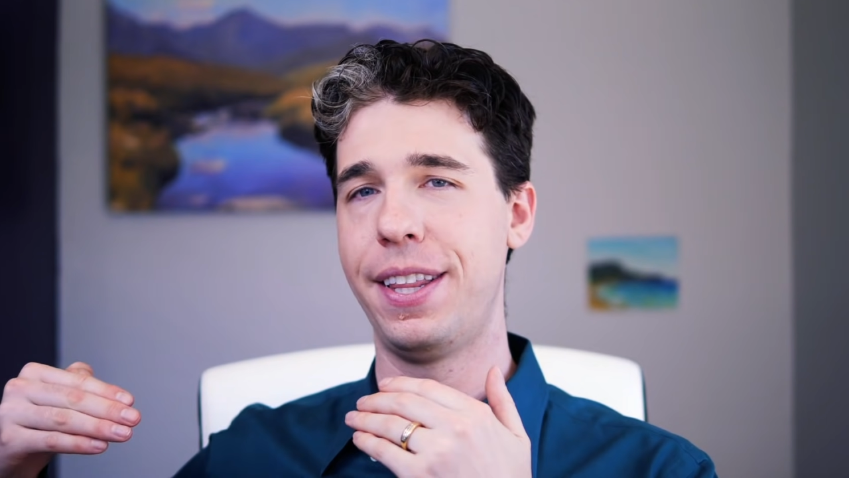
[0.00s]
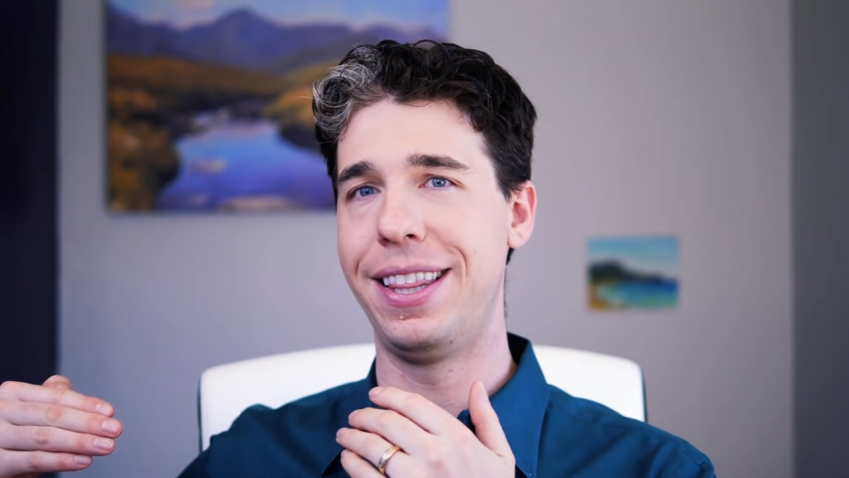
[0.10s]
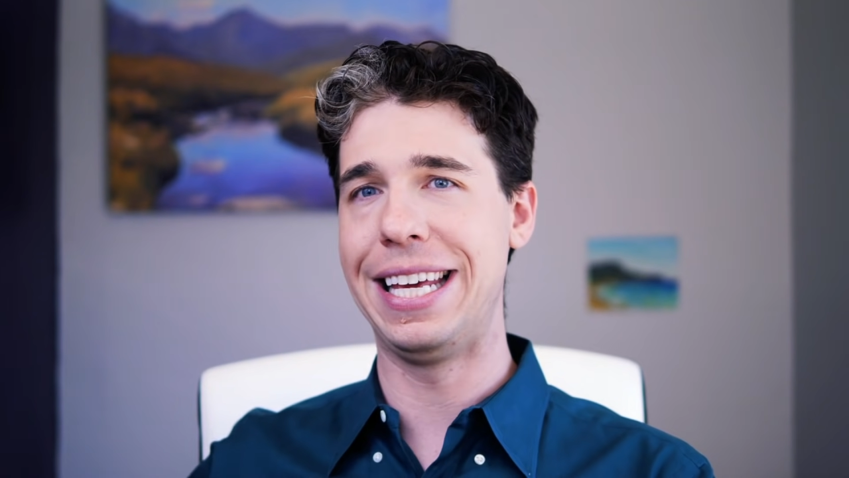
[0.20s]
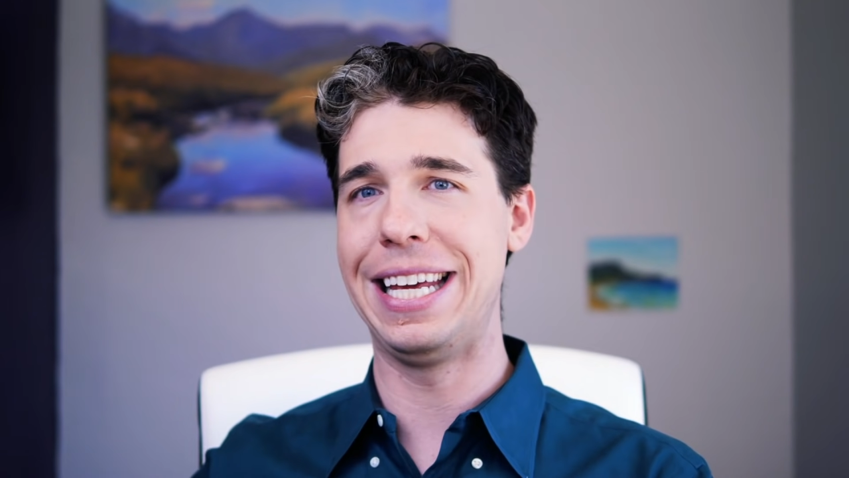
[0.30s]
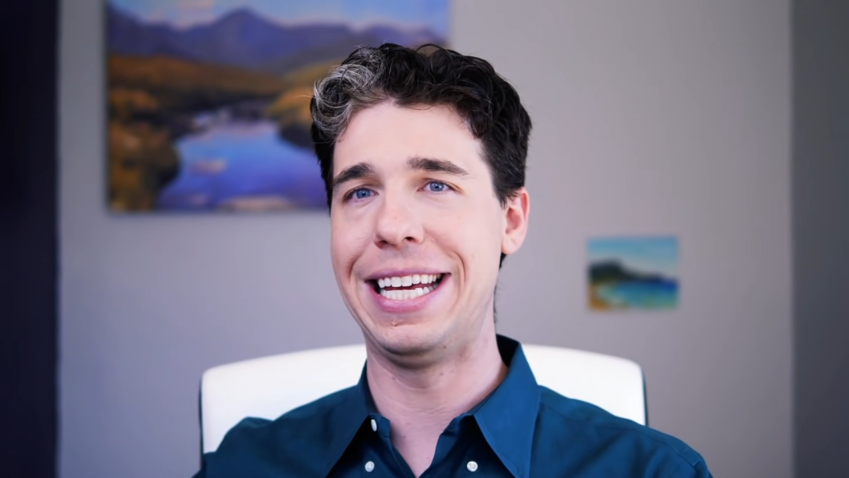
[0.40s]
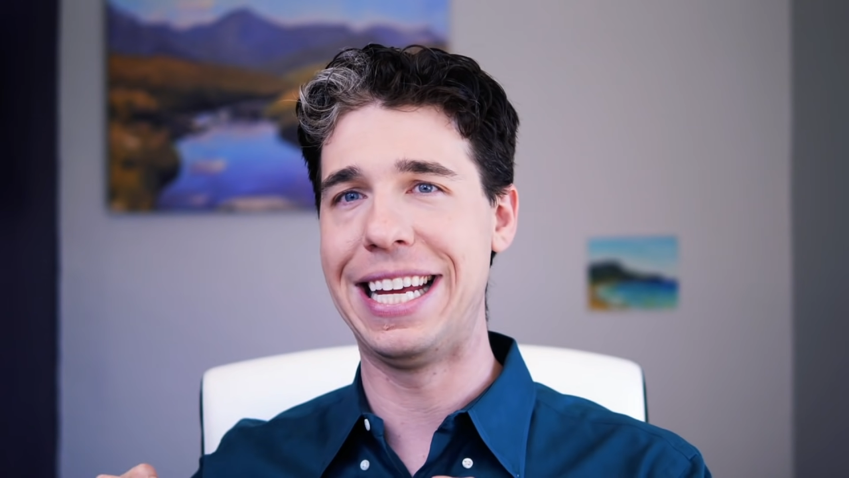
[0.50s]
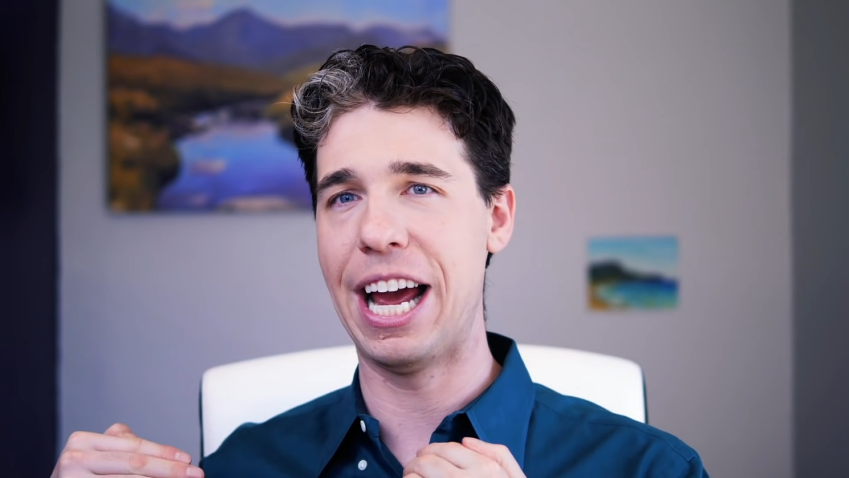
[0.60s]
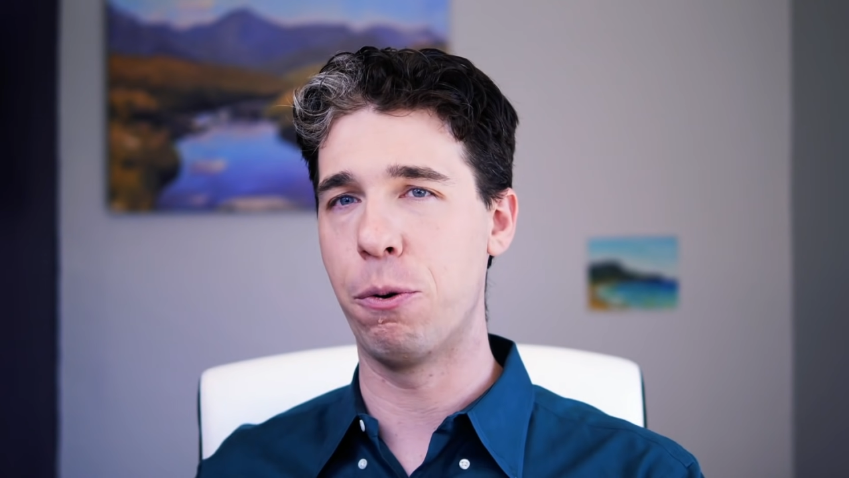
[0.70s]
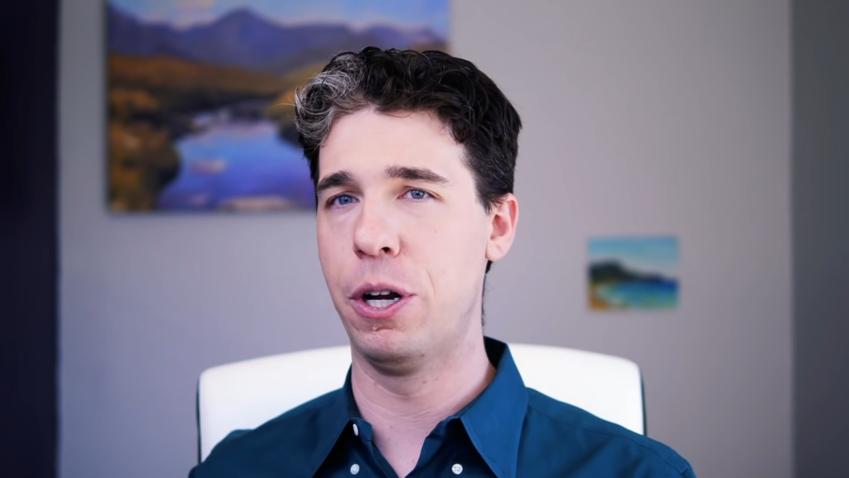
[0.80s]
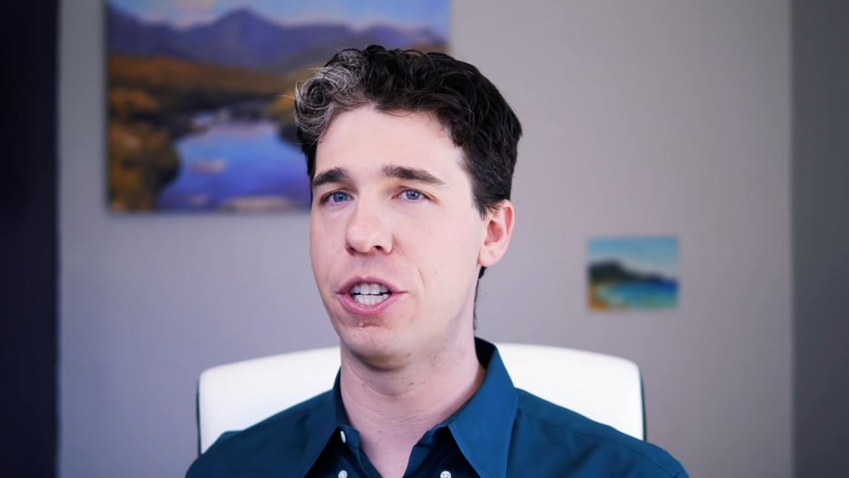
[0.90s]
the
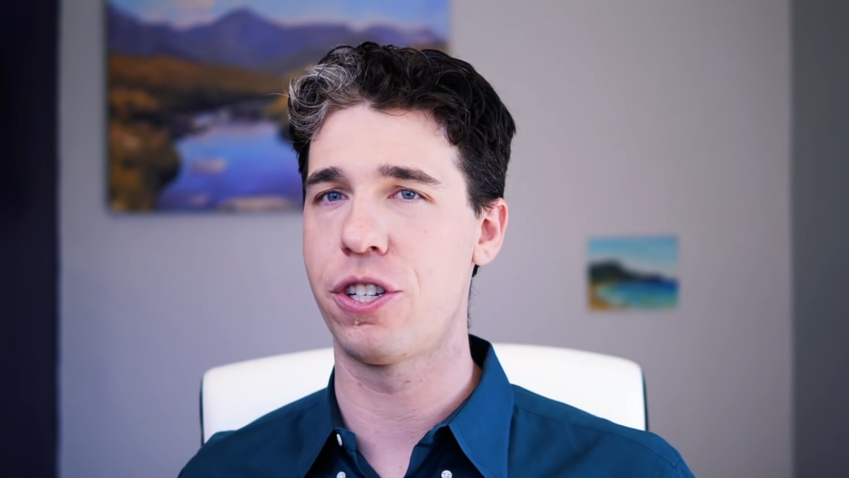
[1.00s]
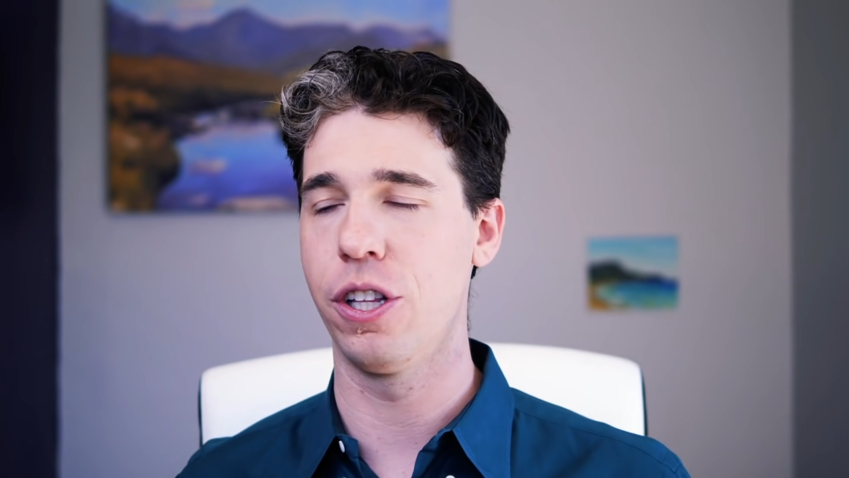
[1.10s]
get rich